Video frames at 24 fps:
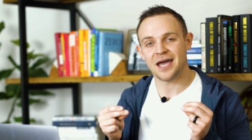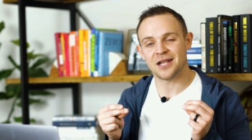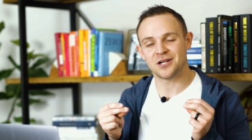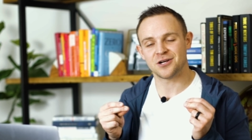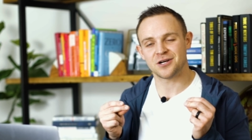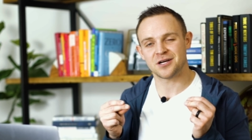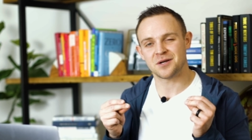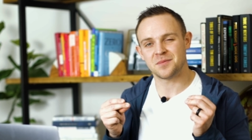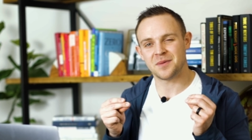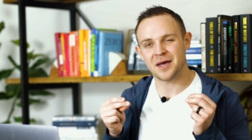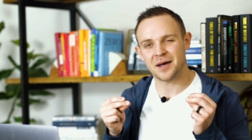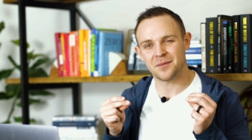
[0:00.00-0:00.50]
and
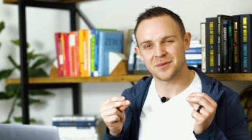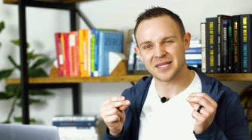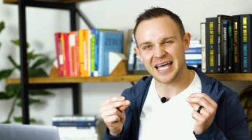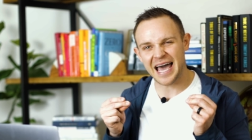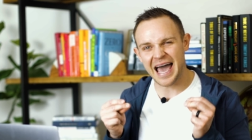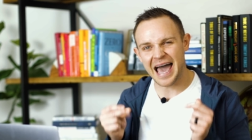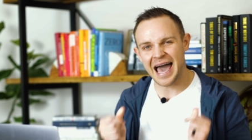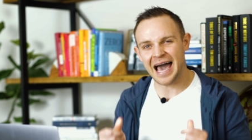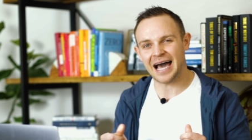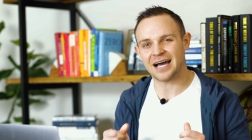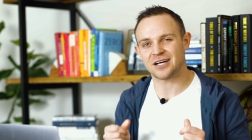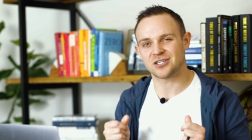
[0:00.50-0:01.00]
you're going to be able
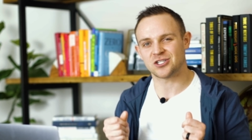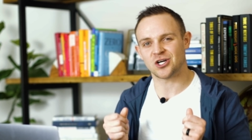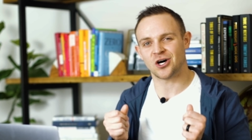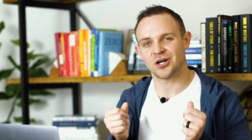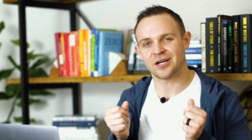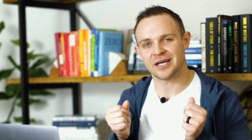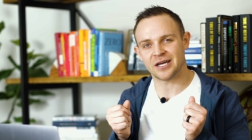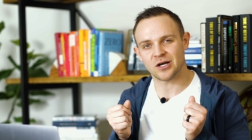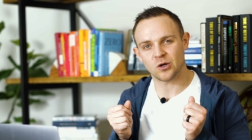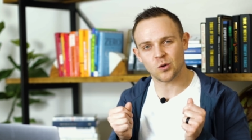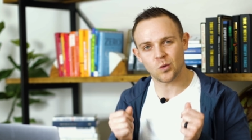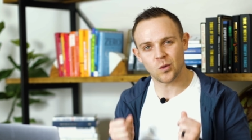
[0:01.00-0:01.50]
to act
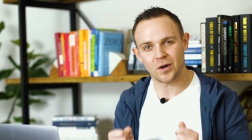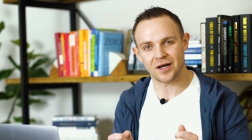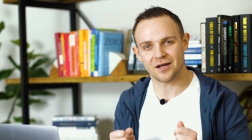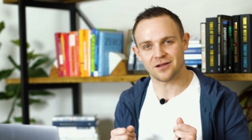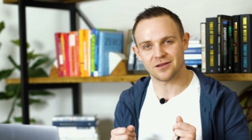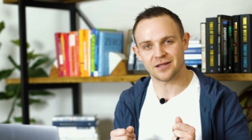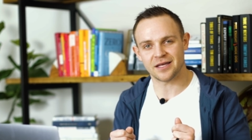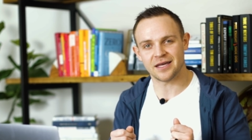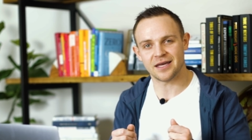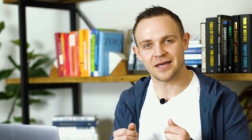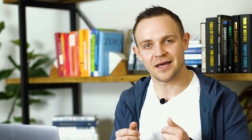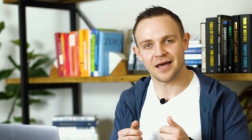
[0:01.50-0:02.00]
on it
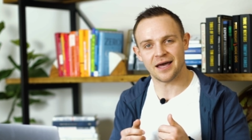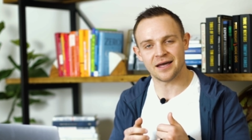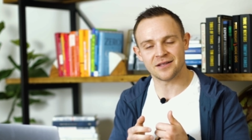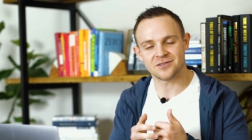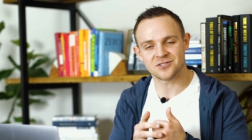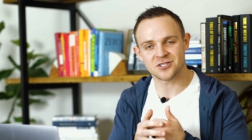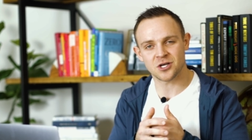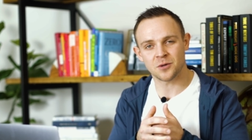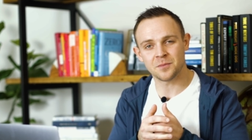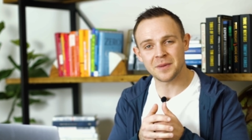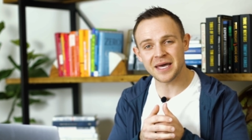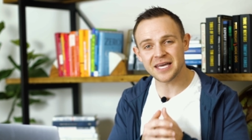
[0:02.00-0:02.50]
quickly.
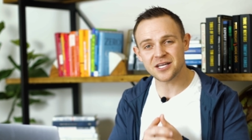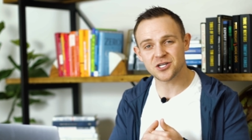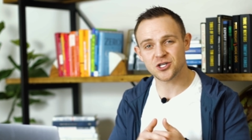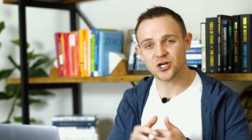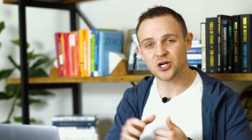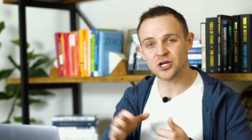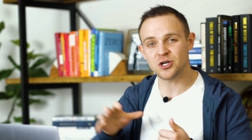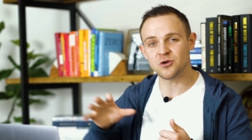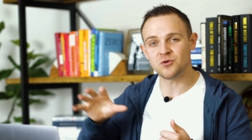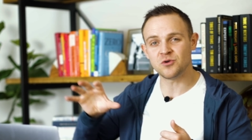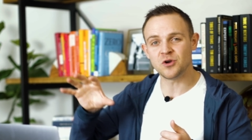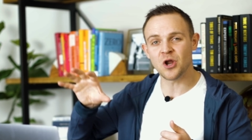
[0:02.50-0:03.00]
And so make
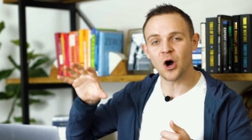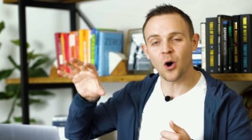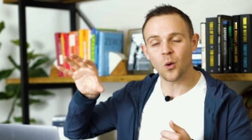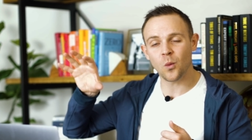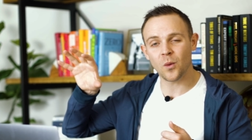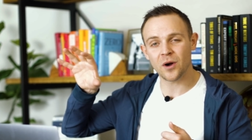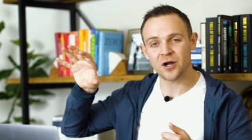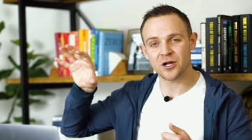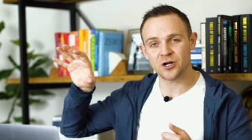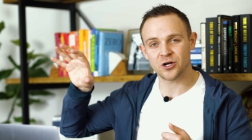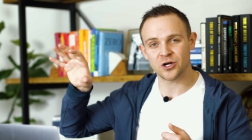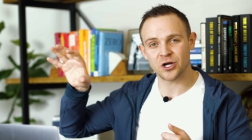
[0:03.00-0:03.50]
sure you know
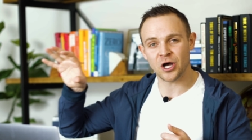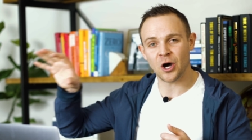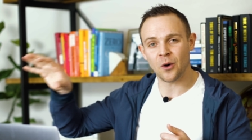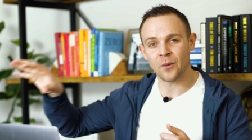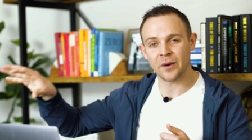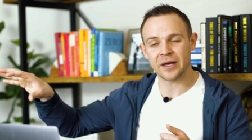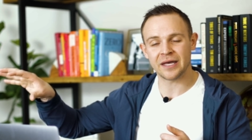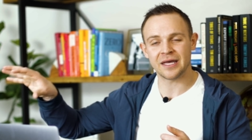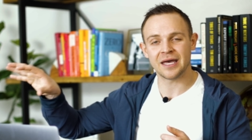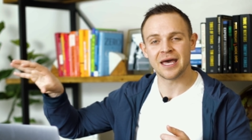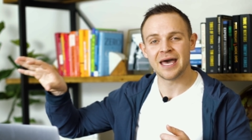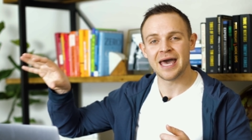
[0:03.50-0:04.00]
where you're
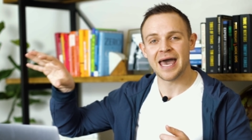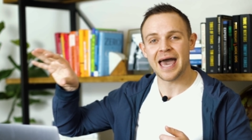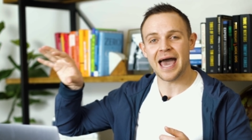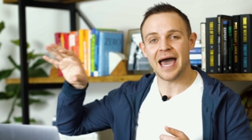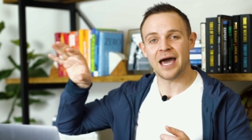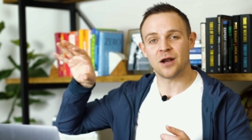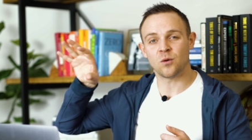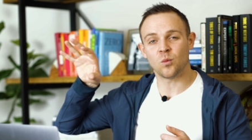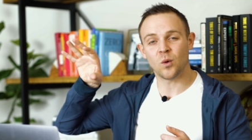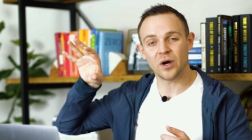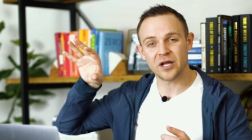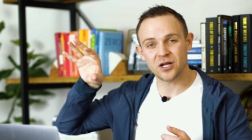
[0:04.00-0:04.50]
going
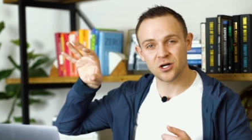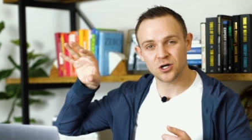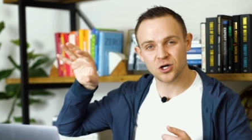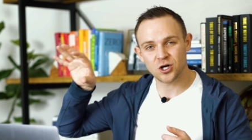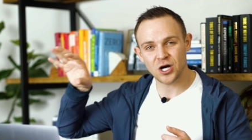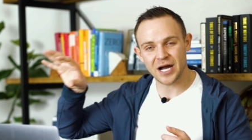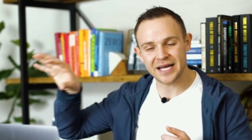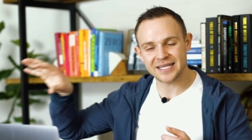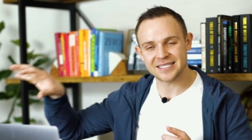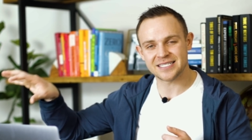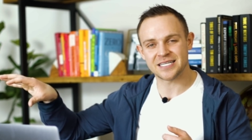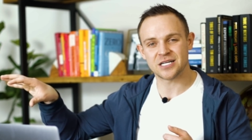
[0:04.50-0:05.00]
and what your
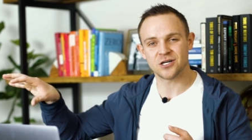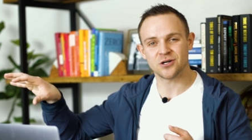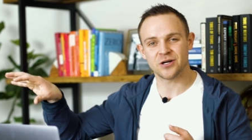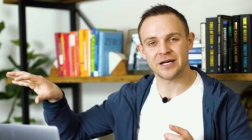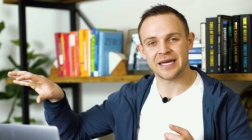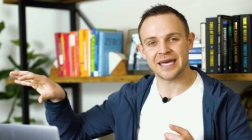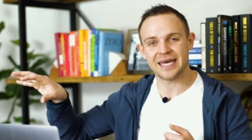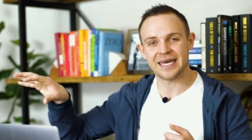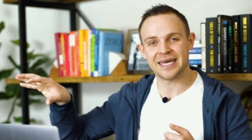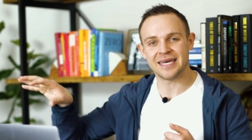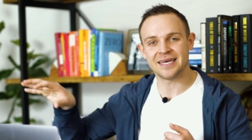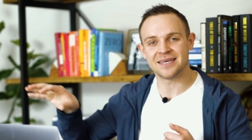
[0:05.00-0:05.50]

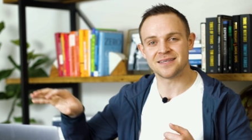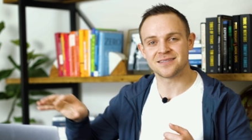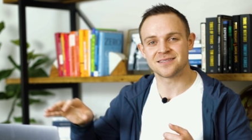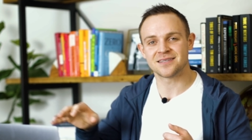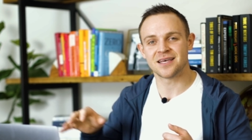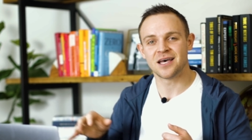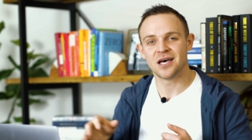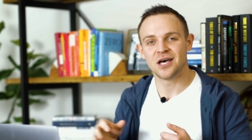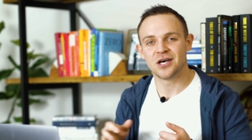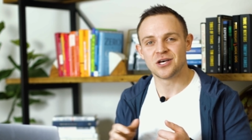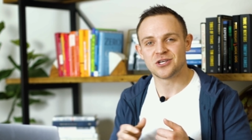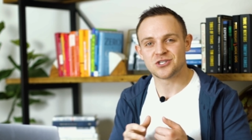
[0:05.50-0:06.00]
criteria
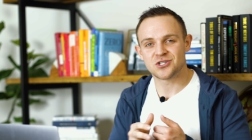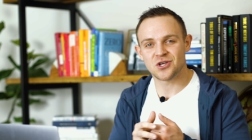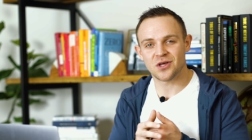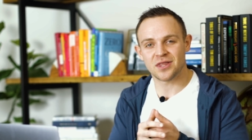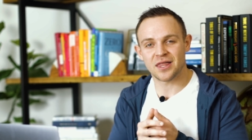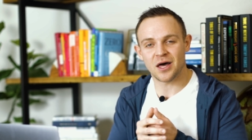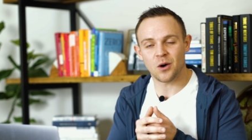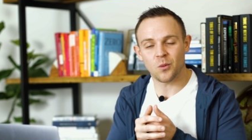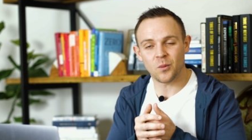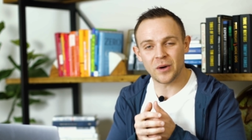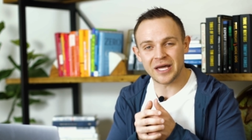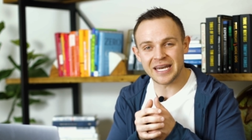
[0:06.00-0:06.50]
is so
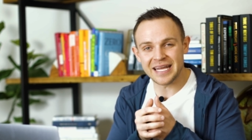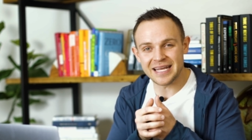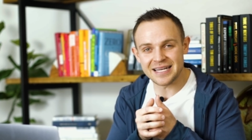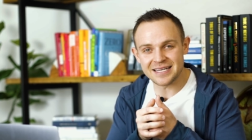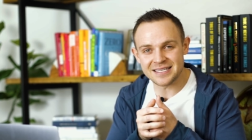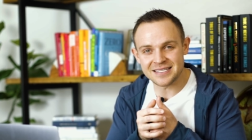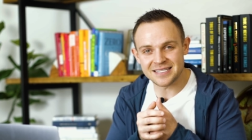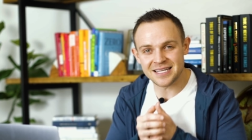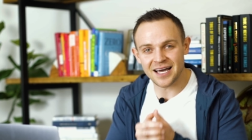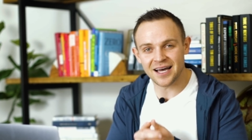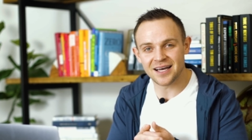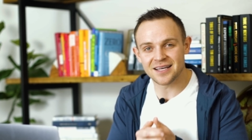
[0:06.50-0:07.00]
that when
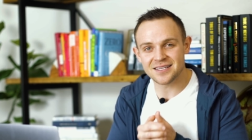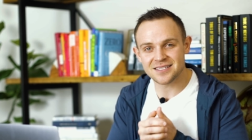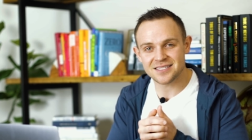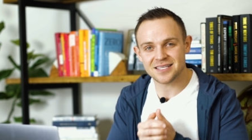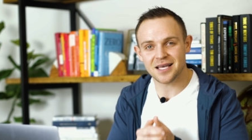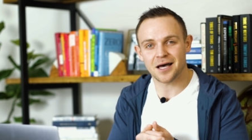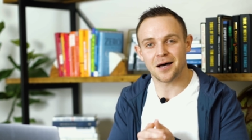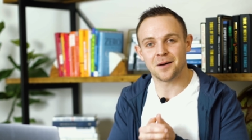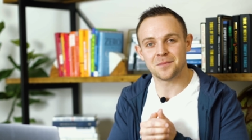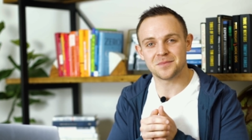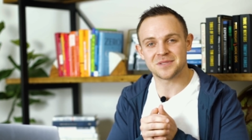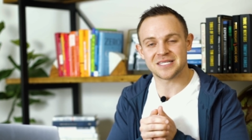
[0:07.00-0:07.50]
it does
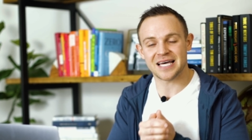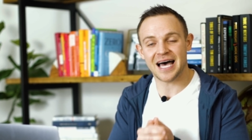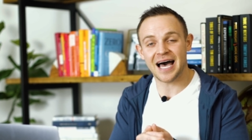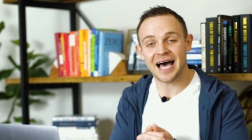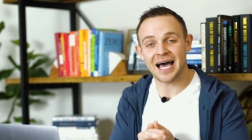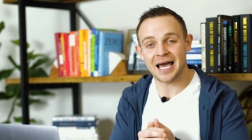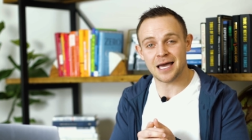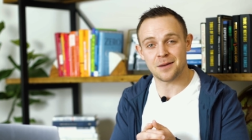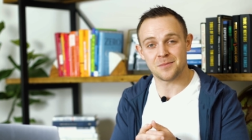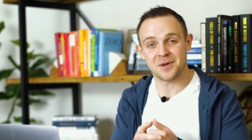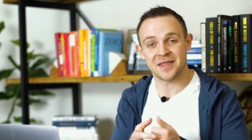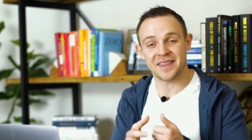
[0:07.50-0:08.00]
come
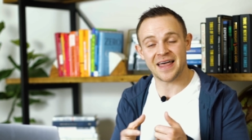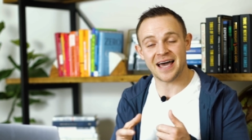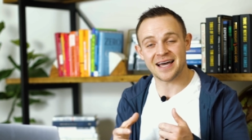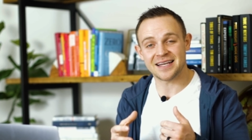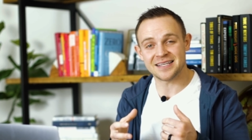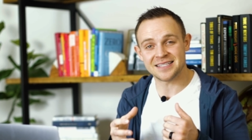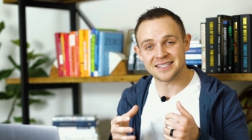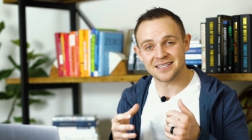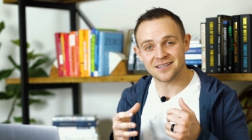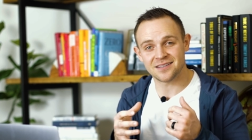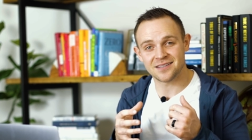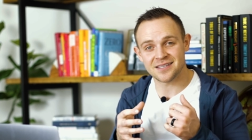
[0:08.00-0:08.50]
time and
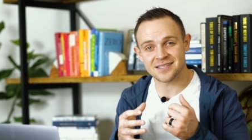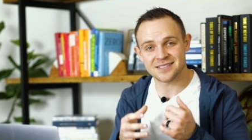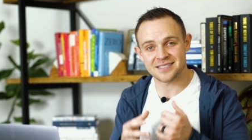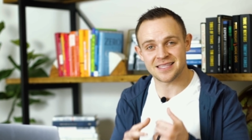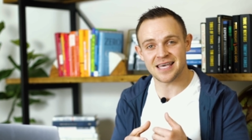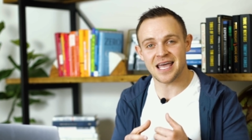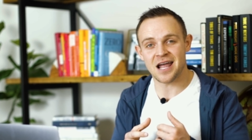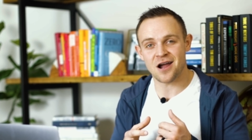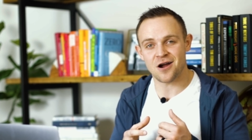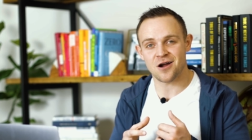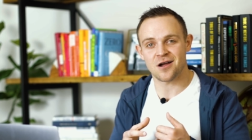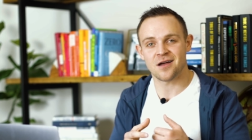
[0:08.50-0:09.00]
that deal is
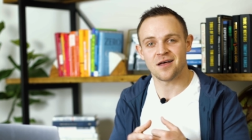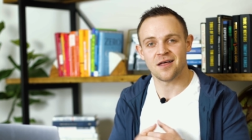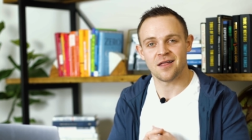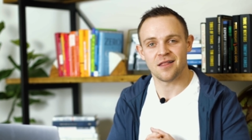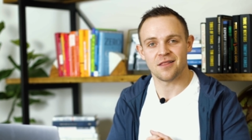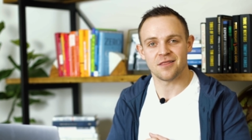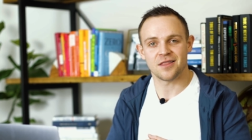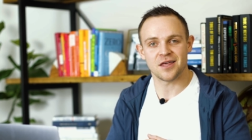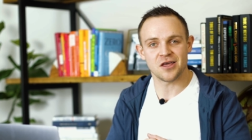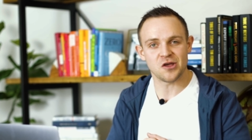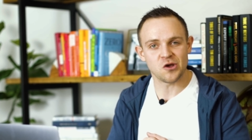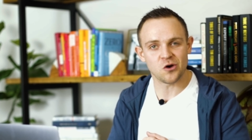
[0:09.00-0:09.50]
there,
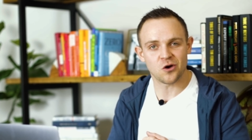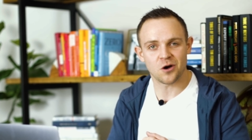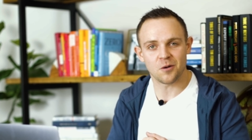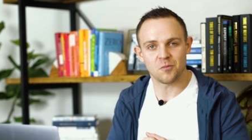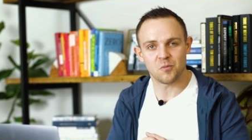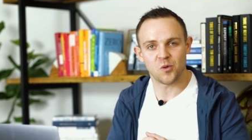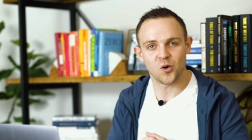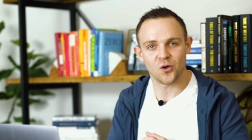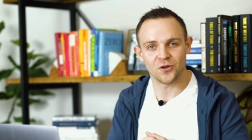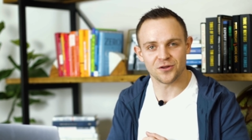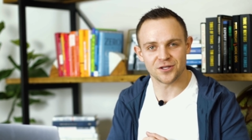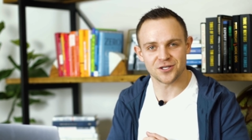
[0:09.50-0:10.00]
that you
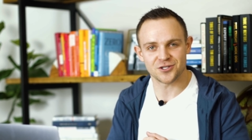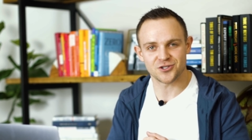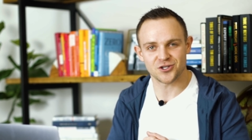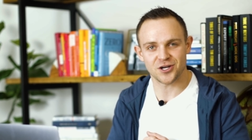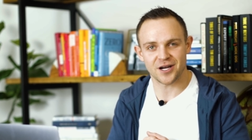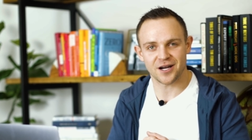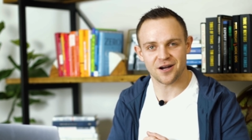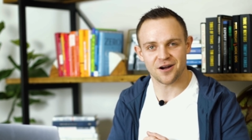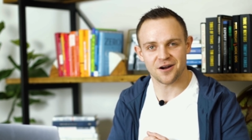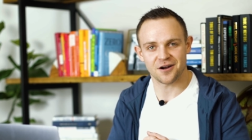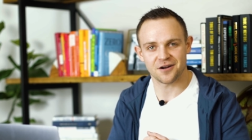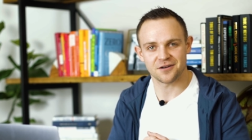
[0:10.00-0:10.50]
can pull the
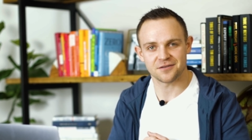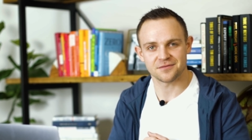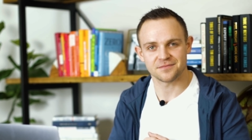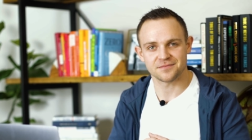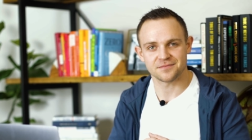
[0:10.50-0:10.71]
trigger.